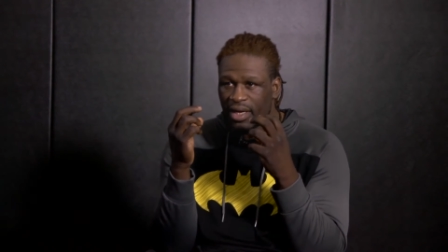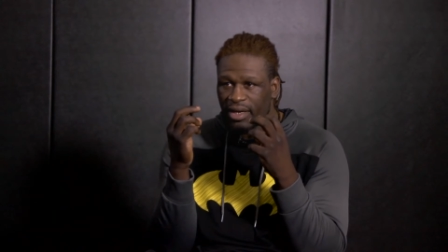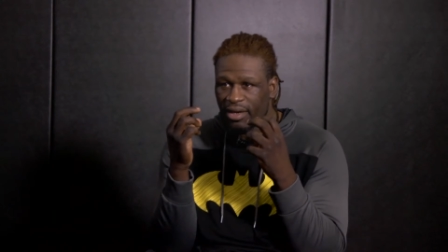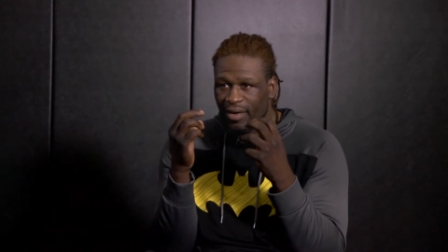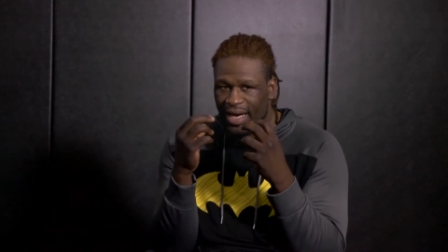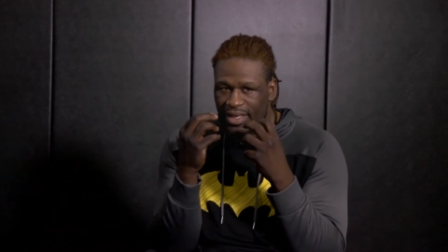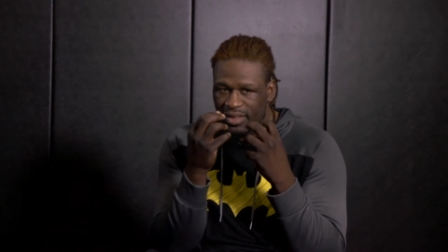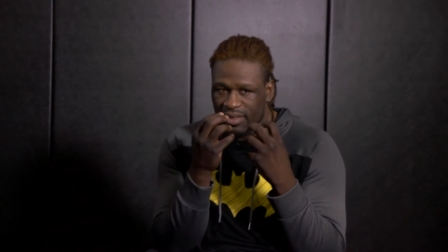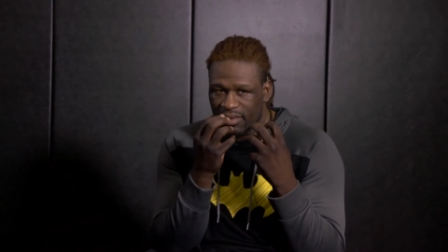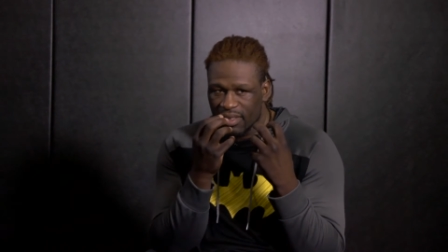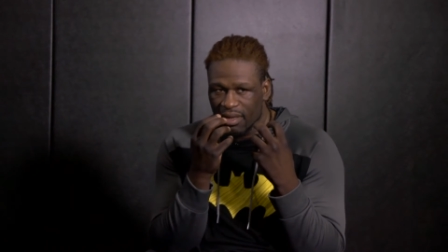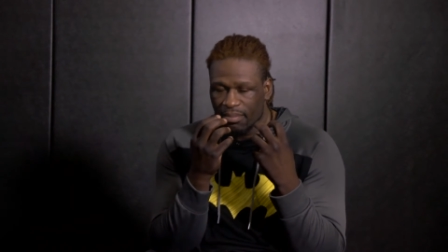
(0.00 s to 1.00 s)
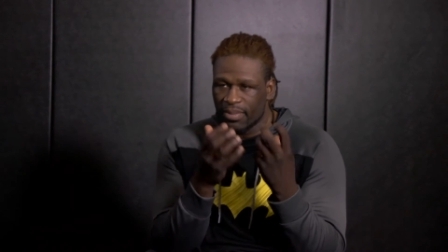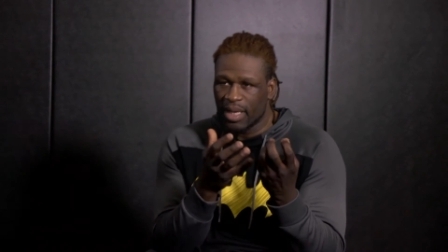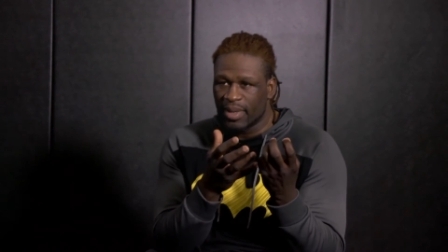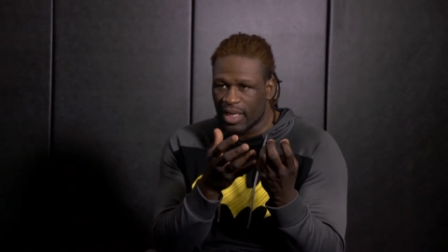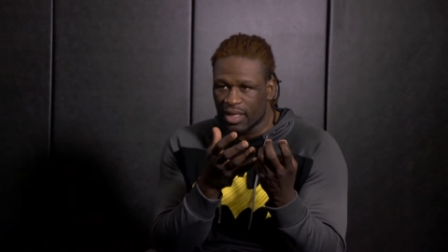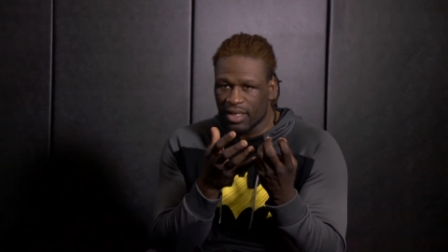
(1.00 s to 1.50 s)
You know, I can
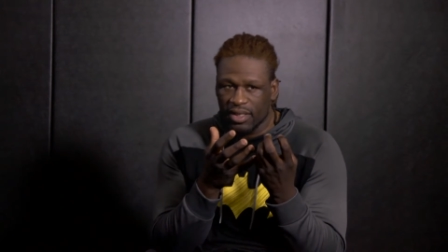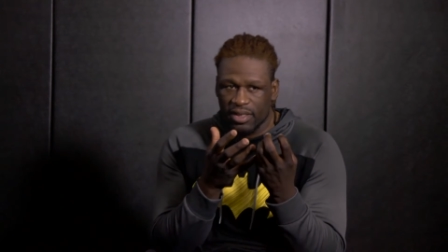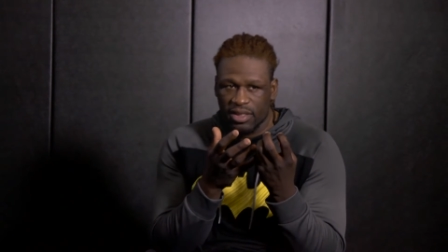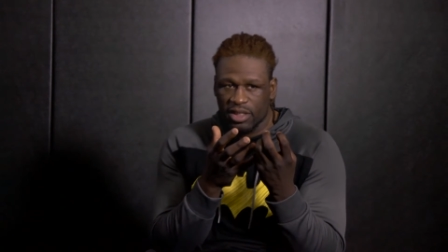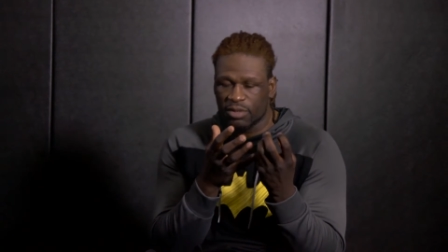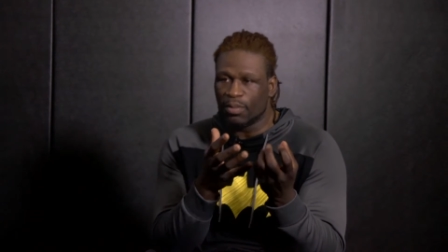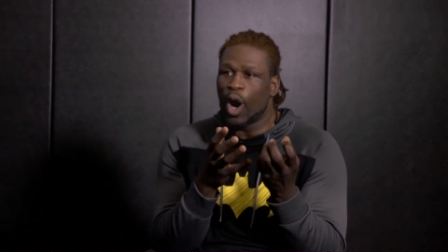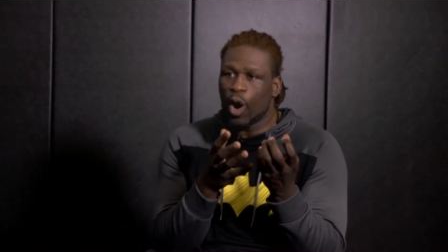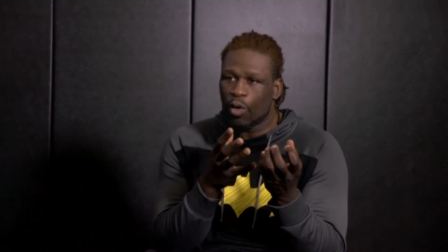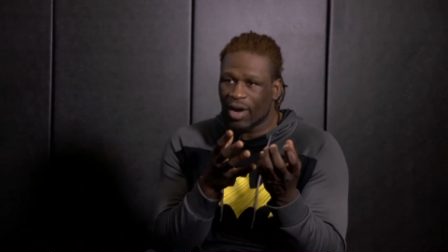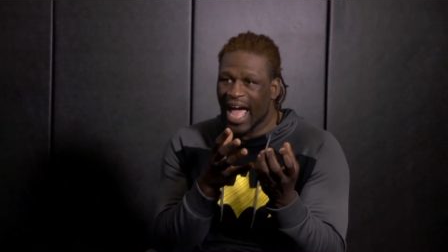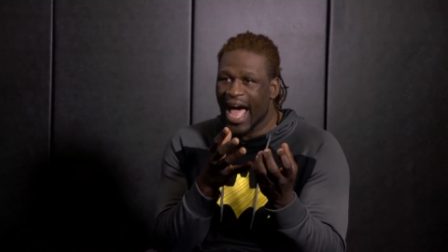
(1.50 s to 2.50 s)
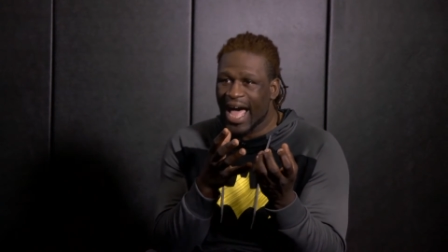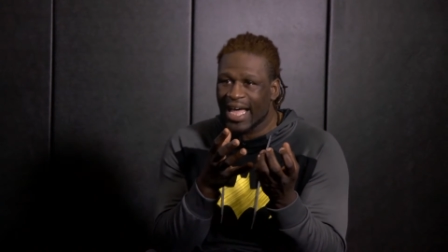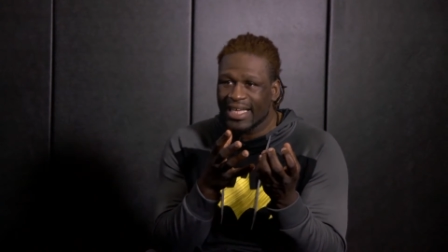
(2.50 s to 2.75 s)
mimic a small guy